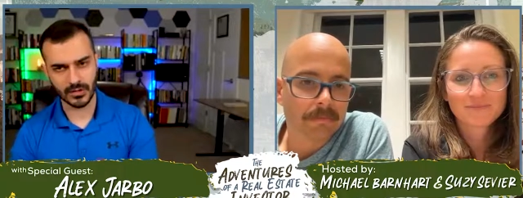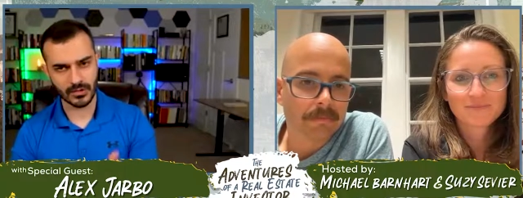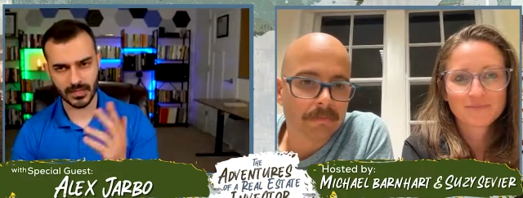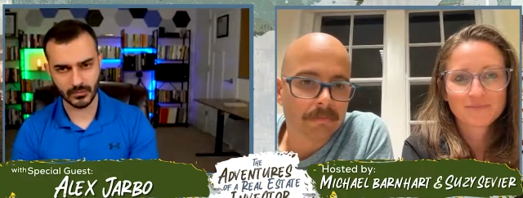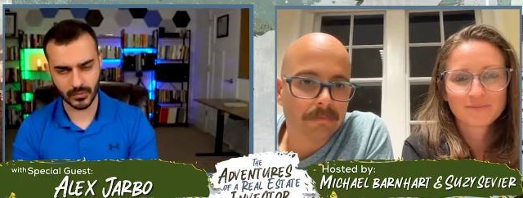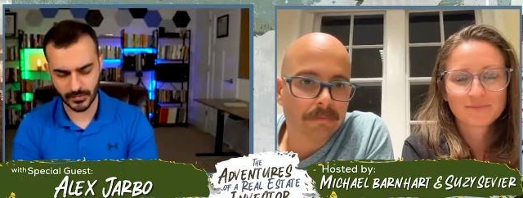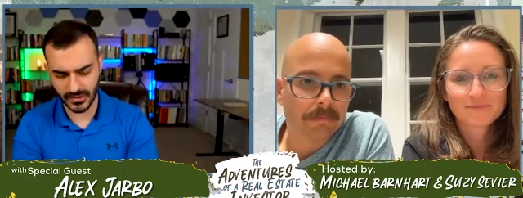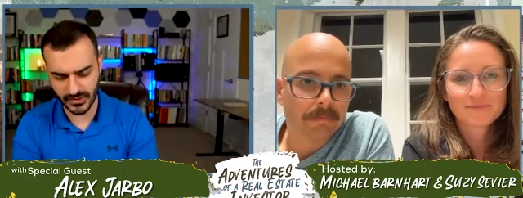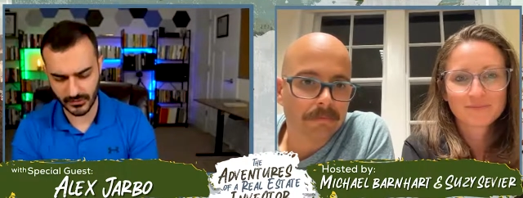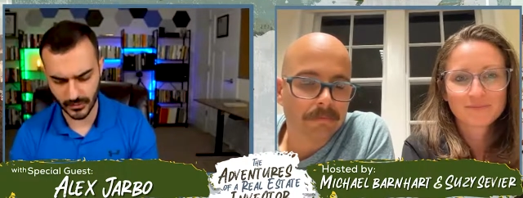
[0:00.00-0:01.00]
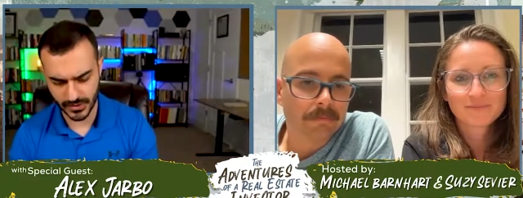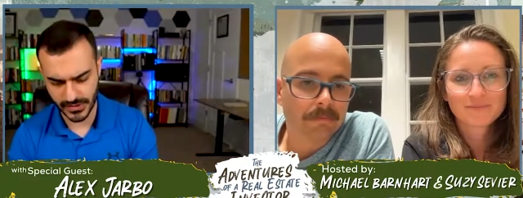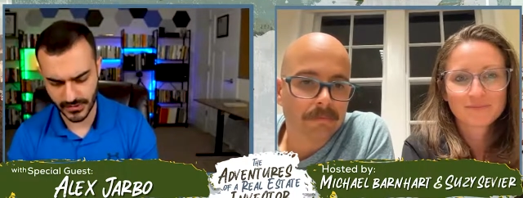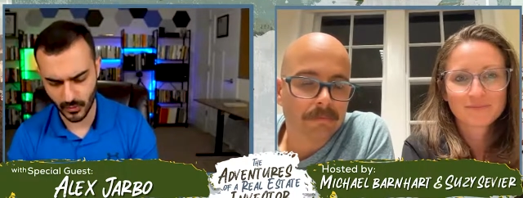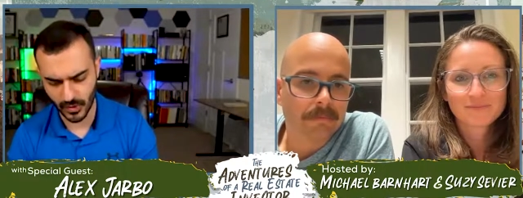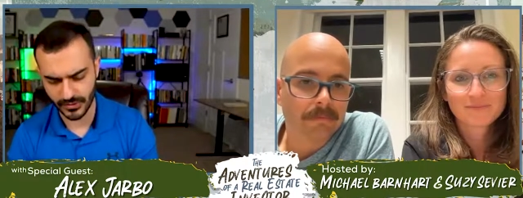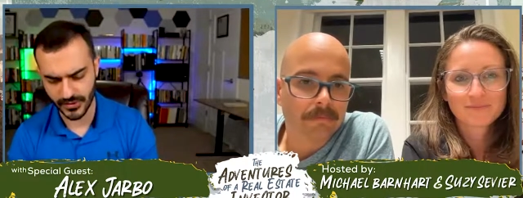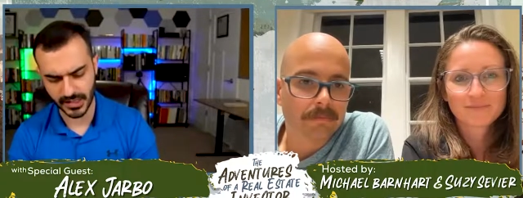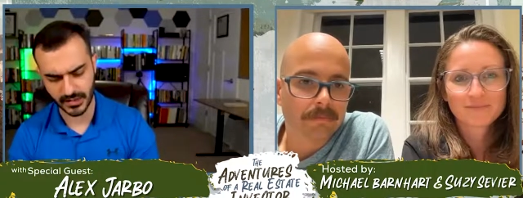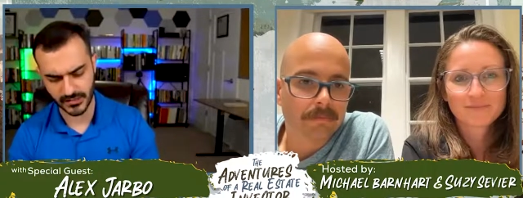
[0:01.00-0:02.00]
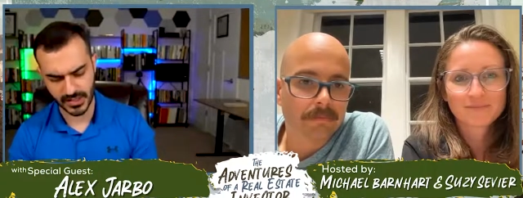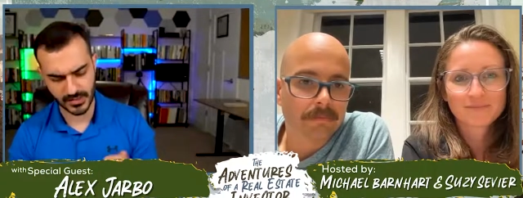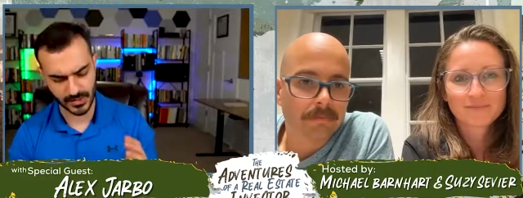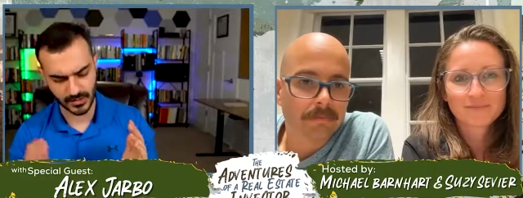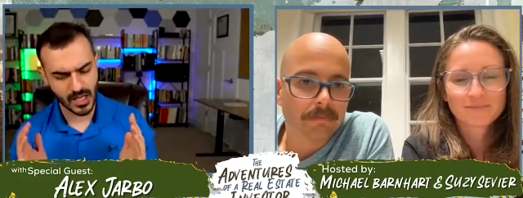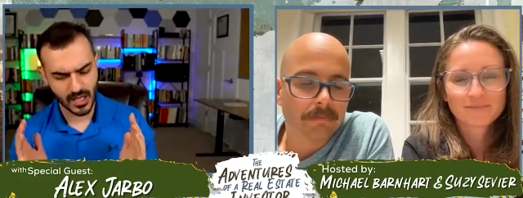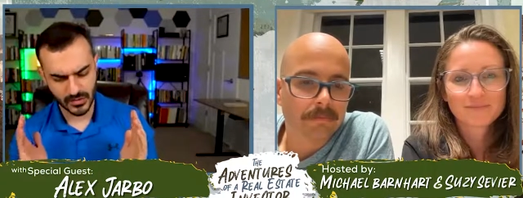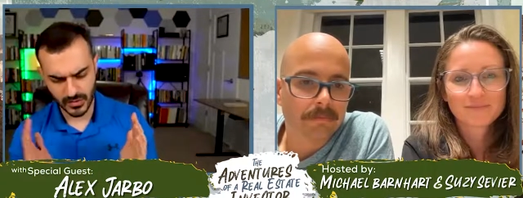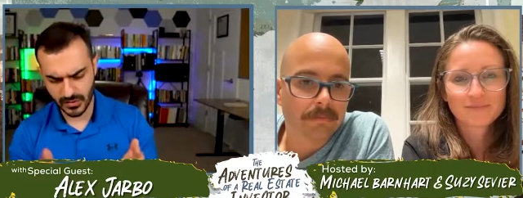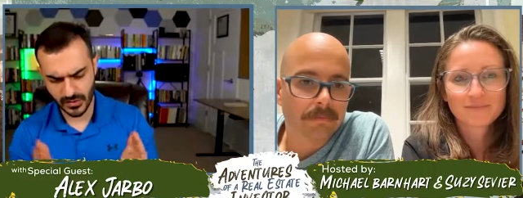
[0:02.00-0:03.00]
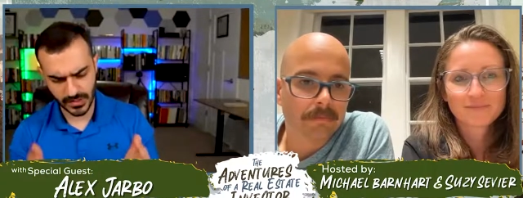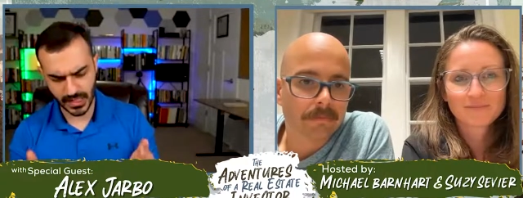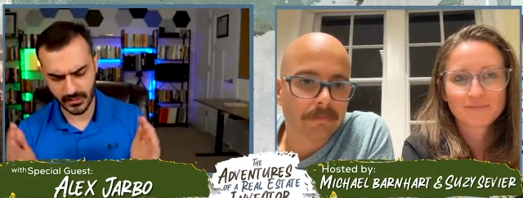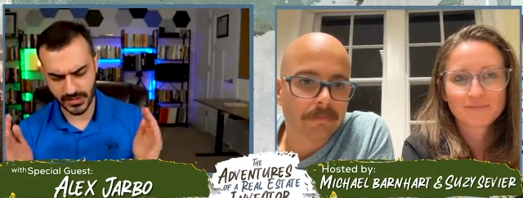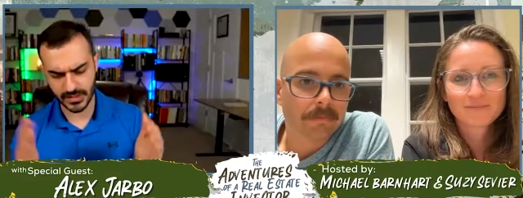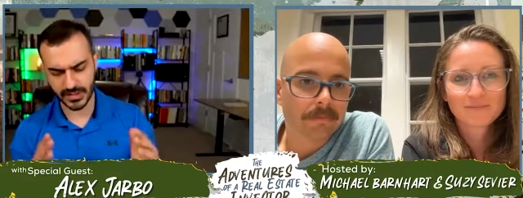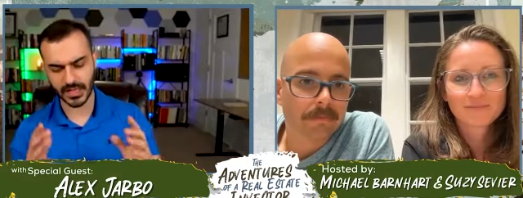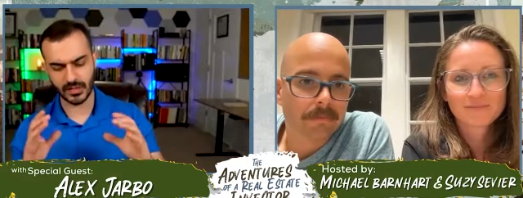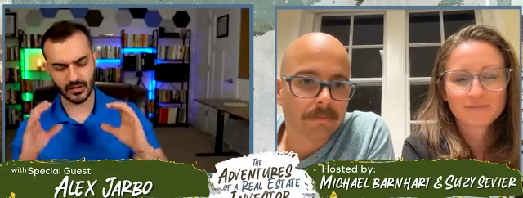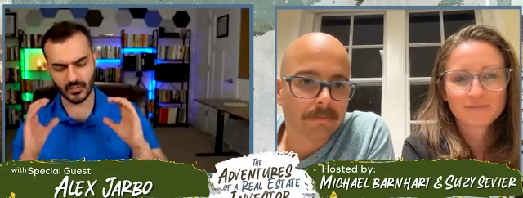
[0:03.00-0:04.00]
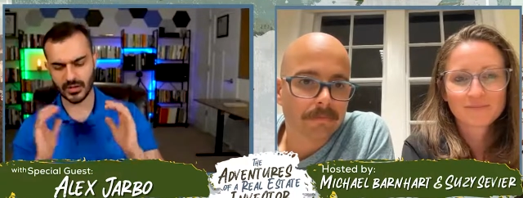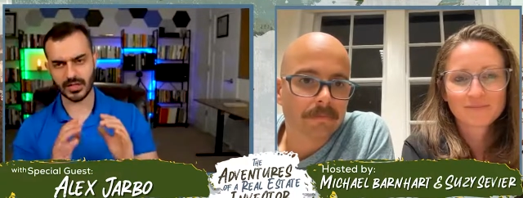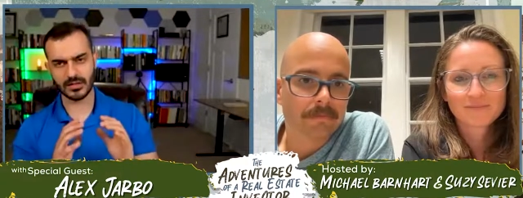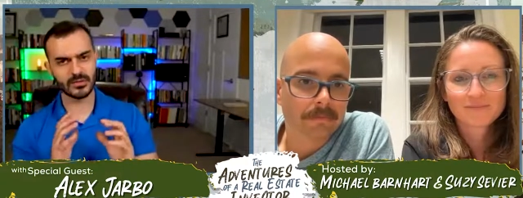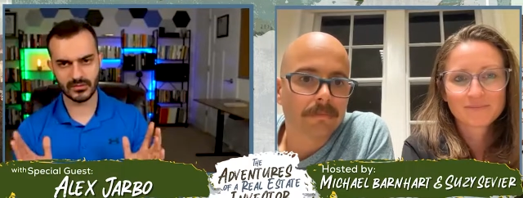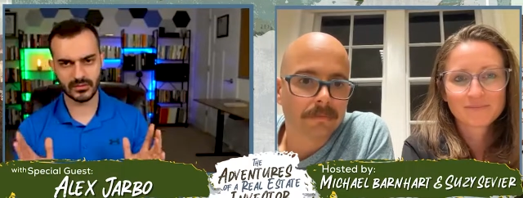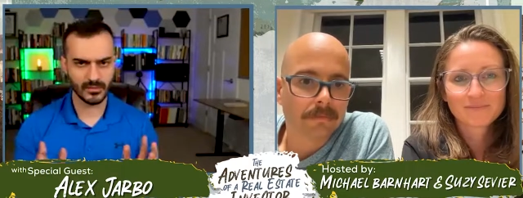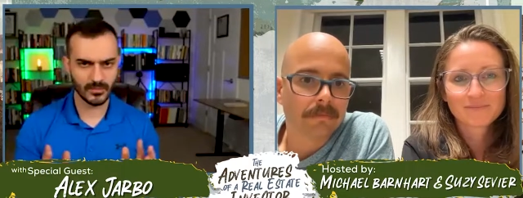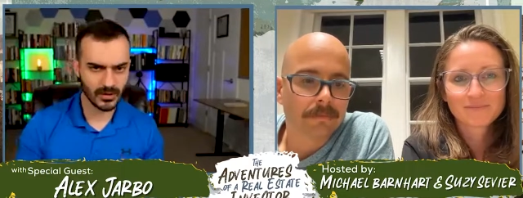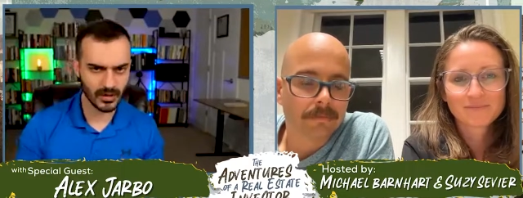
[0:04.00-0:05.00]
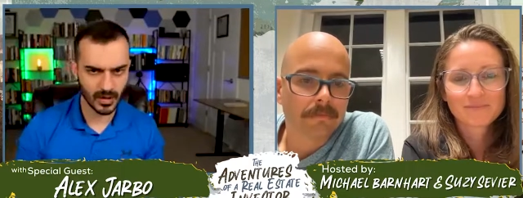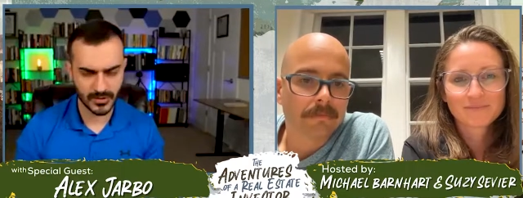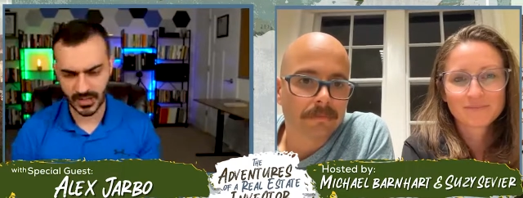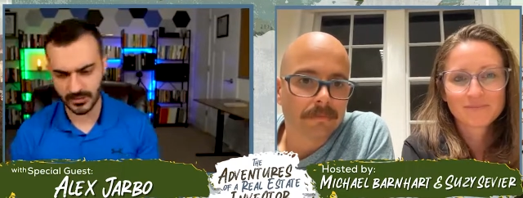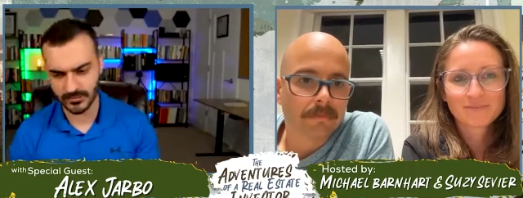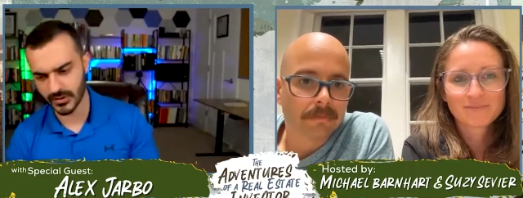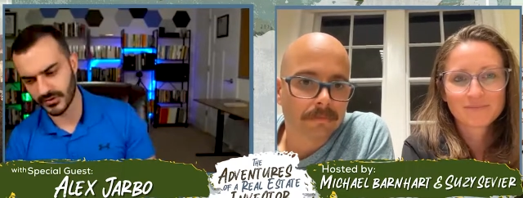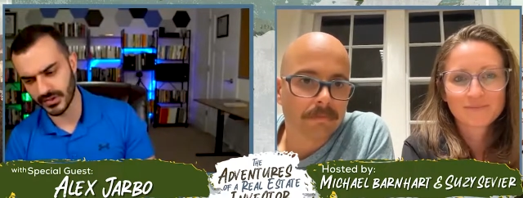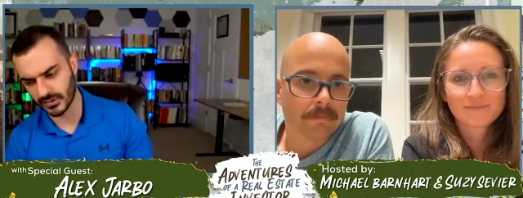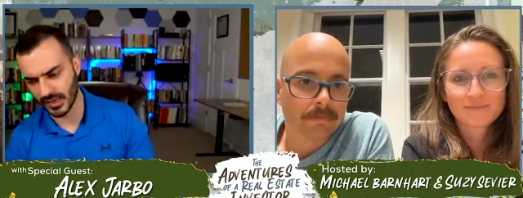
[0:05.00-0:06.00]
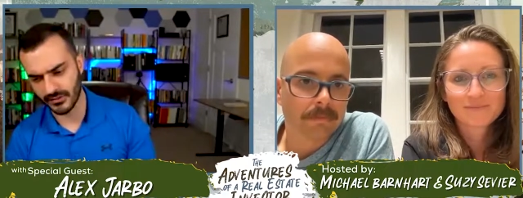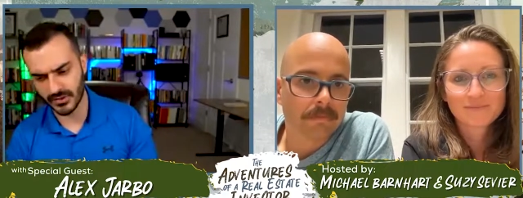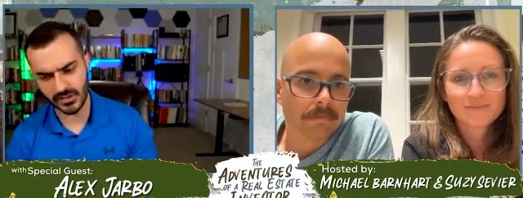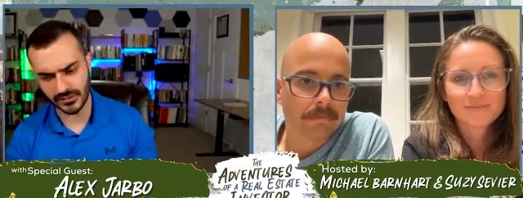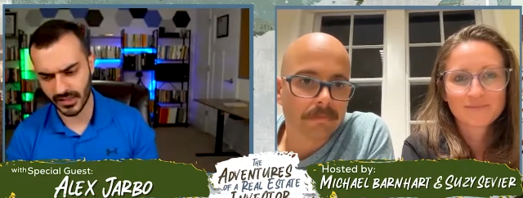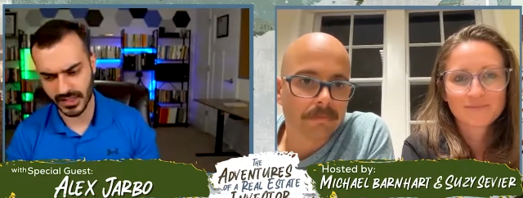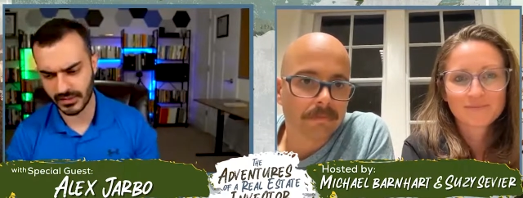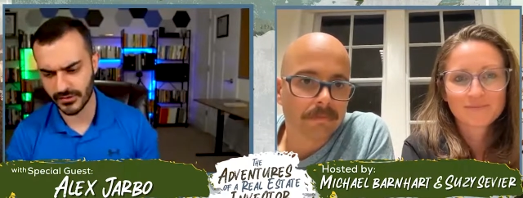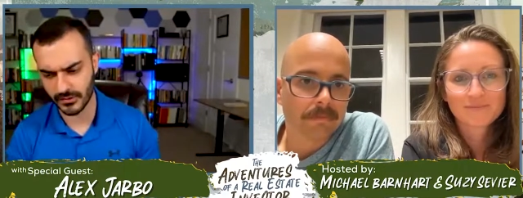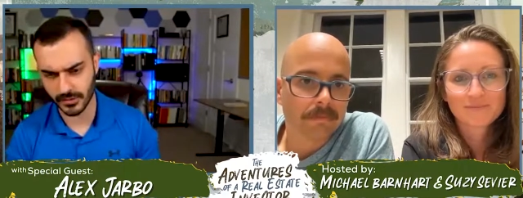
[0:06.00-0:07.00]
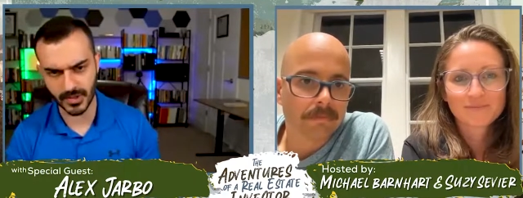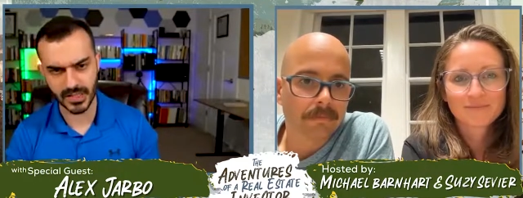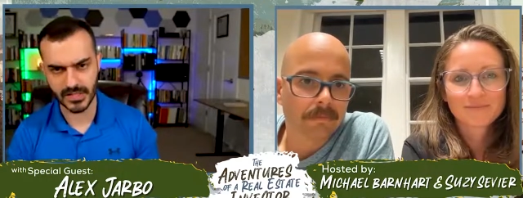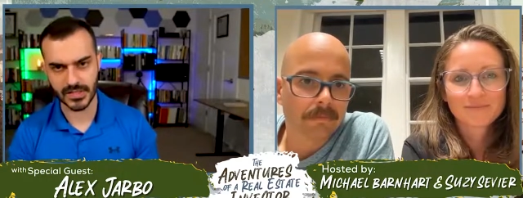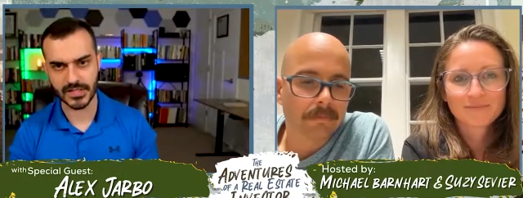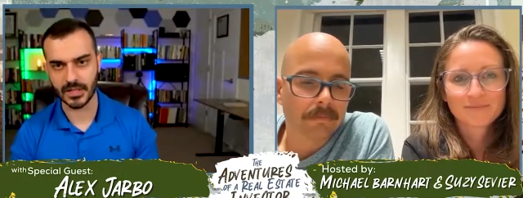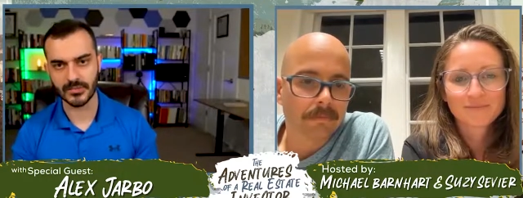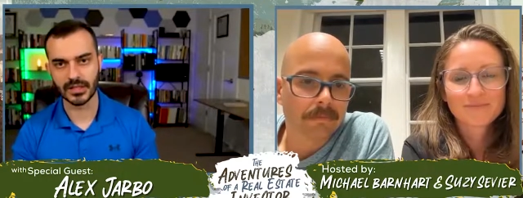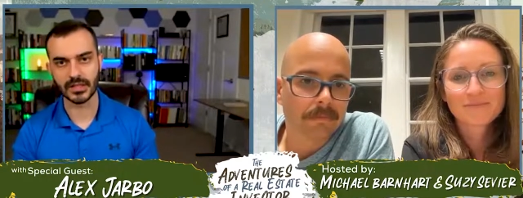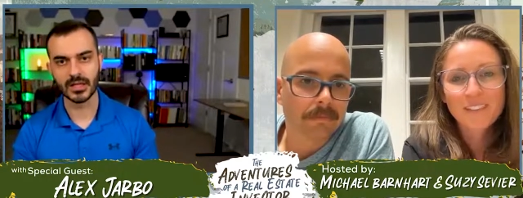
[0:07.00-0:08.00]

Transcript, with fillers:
Speaker 1: One of my one of my favorite books is The One Thing, and it talks about two to three hours a day on whatever, no matter how much time you don't think you have, you could dedicate 30 minutes to something.